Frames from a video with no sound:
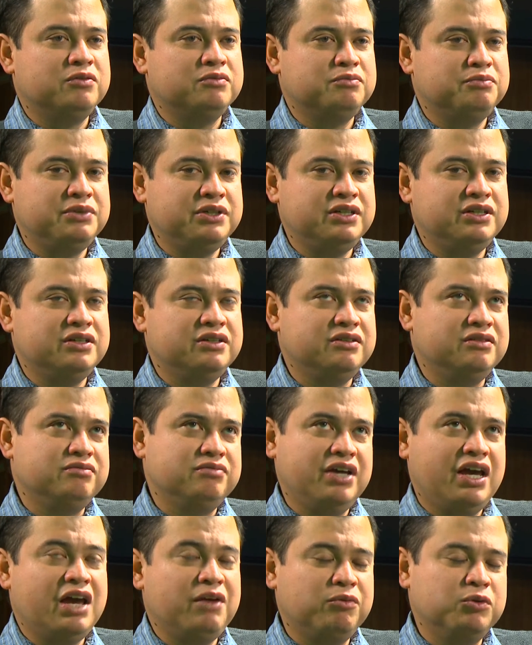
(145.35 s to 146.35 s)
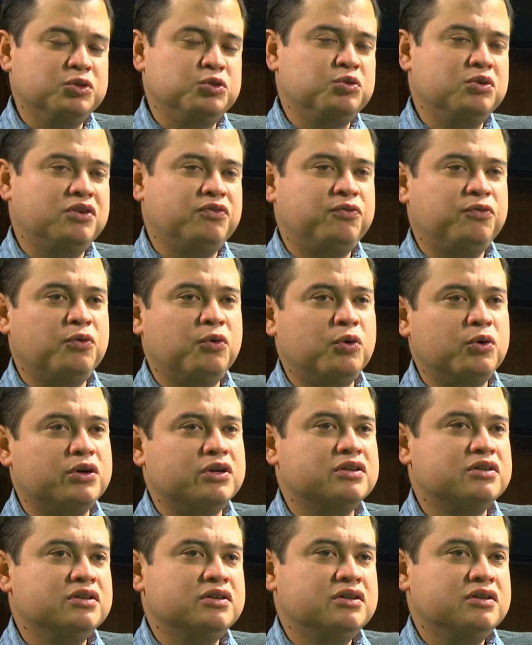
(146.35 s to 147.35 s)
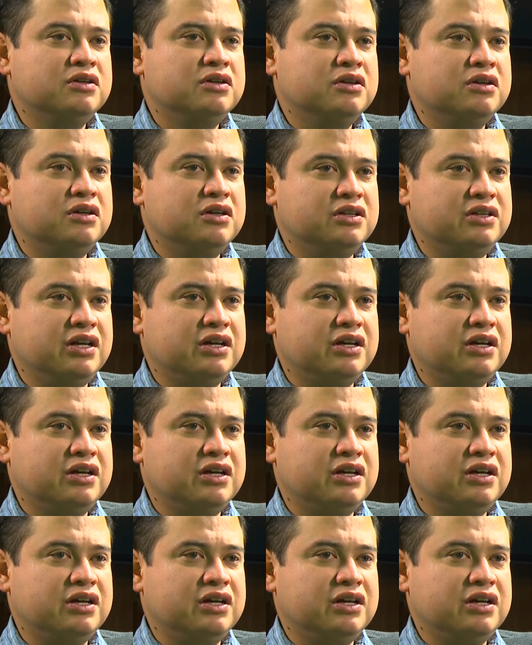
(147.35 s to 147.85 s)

to afford the